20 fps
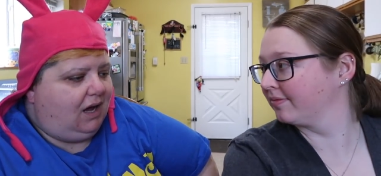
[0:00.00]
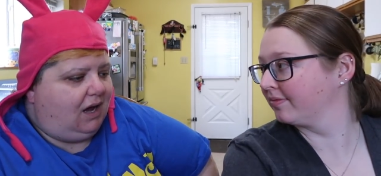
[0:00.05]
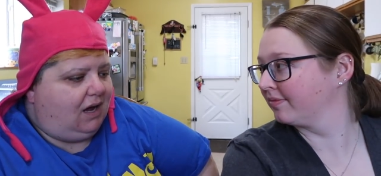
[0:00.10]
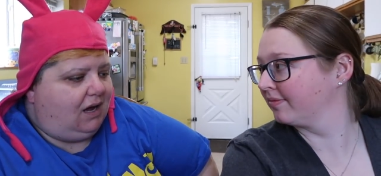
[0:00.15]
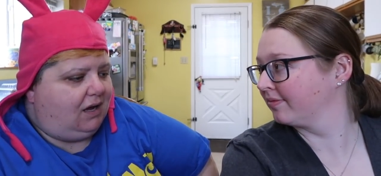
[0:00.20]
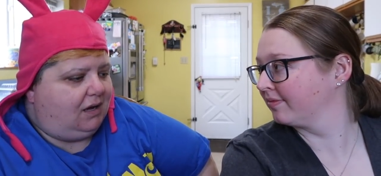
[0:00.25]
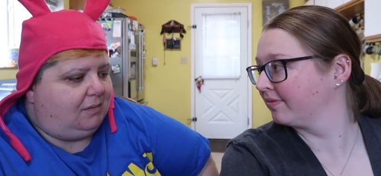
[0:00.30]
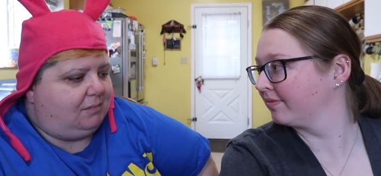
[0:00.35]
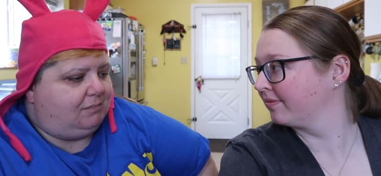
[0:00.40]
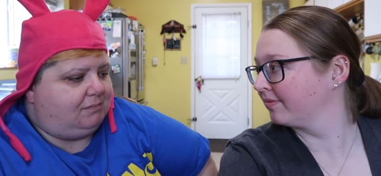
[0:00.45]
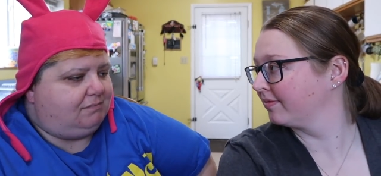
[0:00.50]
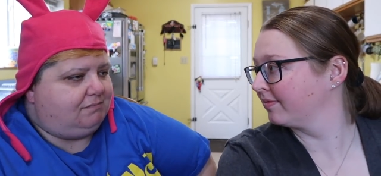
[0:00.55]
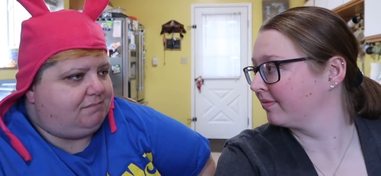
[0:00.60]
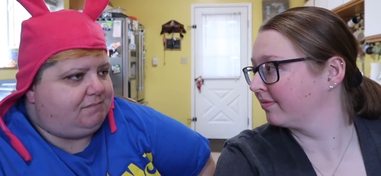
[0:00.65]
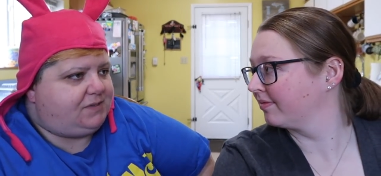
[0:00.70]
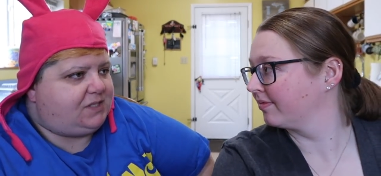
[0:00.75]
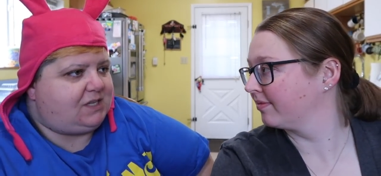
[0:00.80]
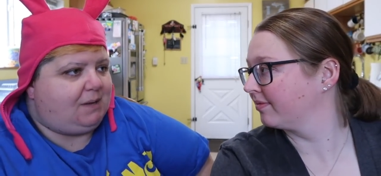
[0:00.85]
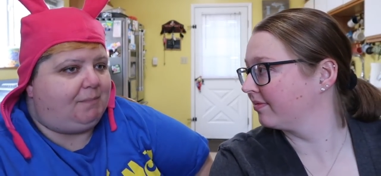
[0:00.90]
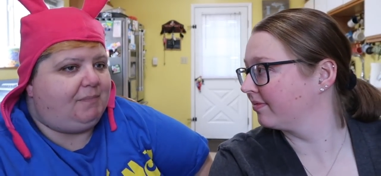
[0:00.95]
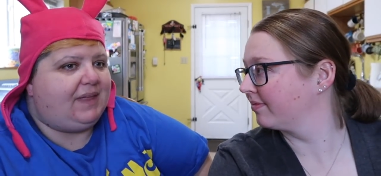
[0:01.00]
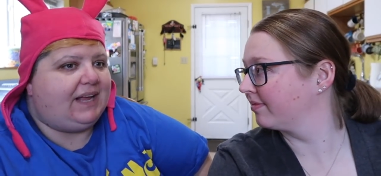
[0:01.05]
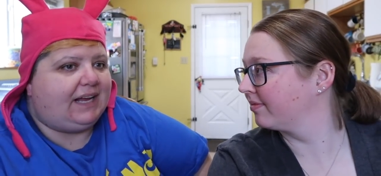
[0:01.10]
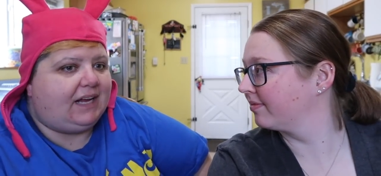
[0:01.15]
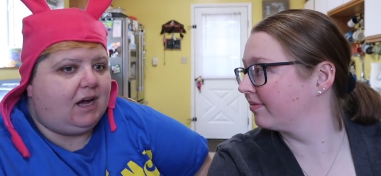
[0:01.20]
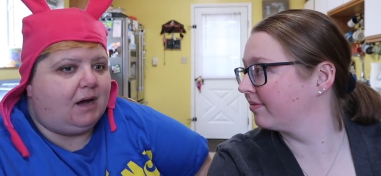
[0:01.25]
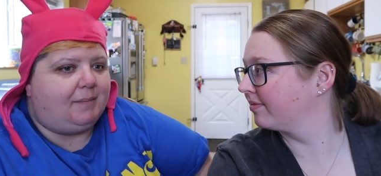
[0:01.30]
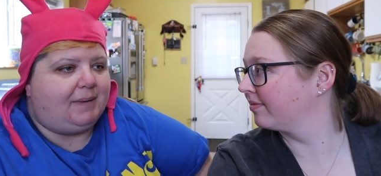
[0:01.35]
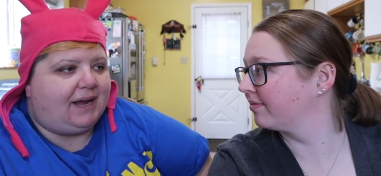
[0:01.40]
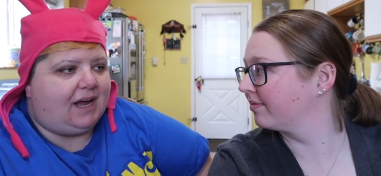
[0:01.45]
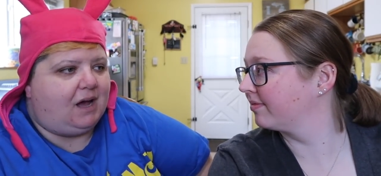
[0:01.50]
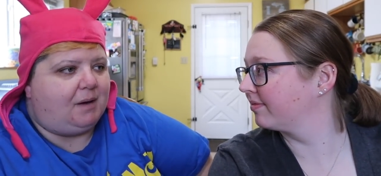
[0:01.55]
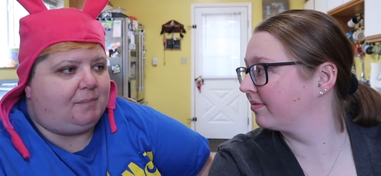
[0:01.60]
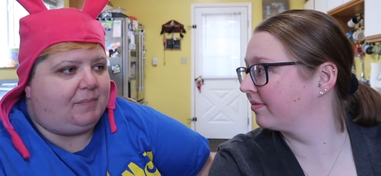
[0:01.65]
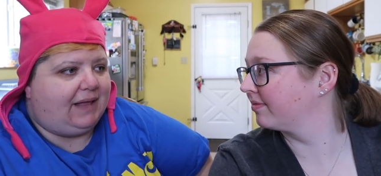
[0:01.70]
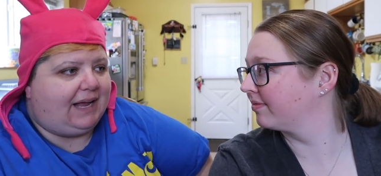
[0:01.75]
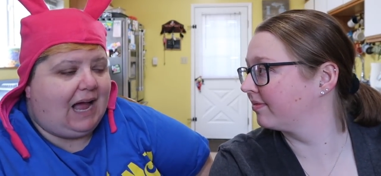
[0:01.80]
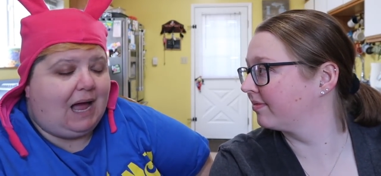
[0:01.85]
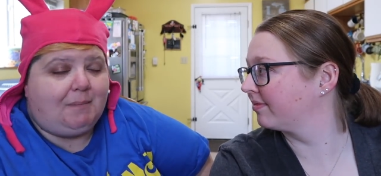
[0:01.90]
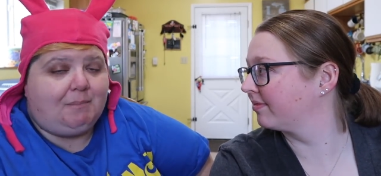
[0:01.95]
Speaker 1: um, something coming
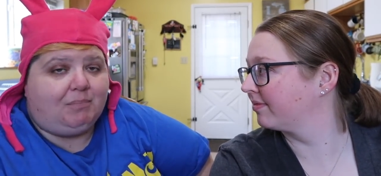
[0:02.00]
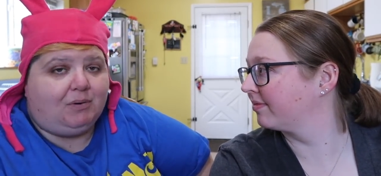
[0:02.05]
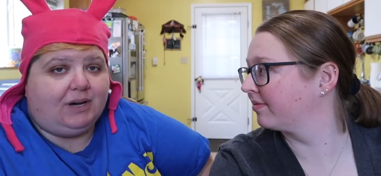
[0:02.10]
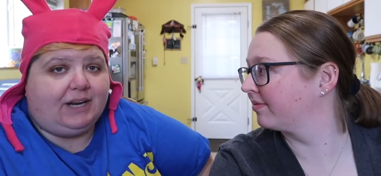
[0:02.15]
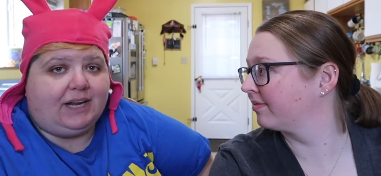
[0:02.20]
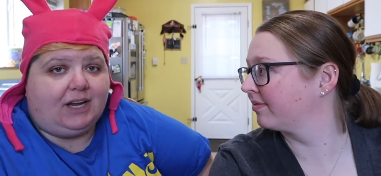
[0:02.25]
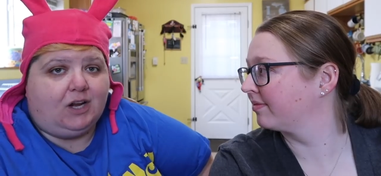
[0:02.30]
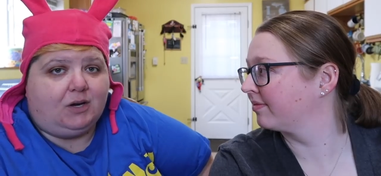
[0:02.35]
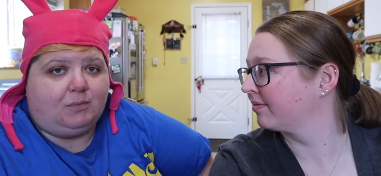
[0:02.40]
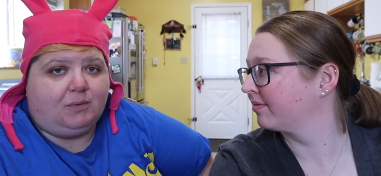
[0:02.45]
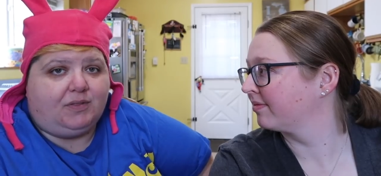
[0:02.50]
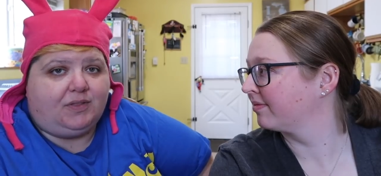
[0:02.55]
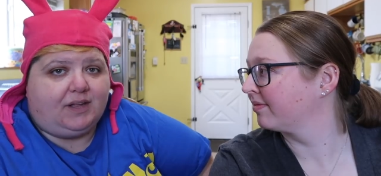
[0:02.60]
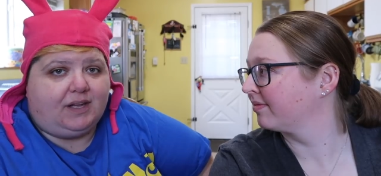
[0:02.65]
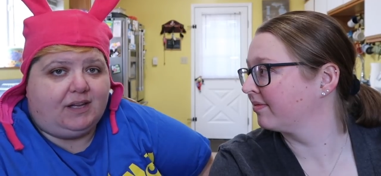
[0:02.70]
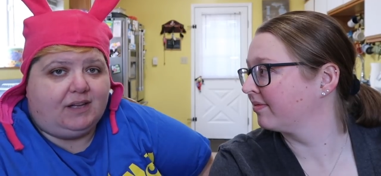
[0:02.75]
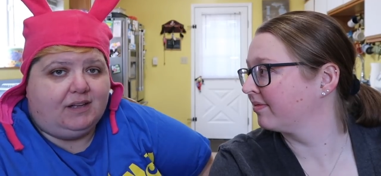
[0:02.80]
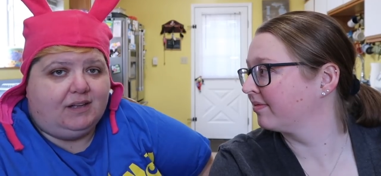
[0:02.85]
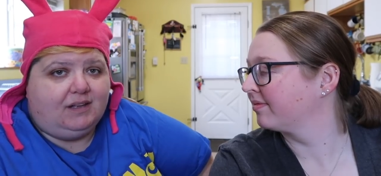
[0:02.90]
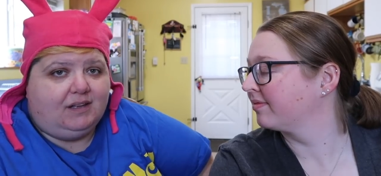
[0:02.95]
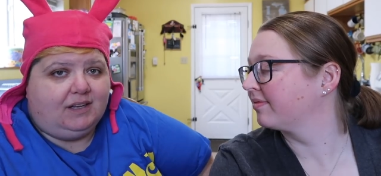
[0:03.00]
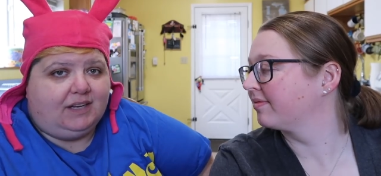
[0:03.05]
up. Like I'm pretty good with it.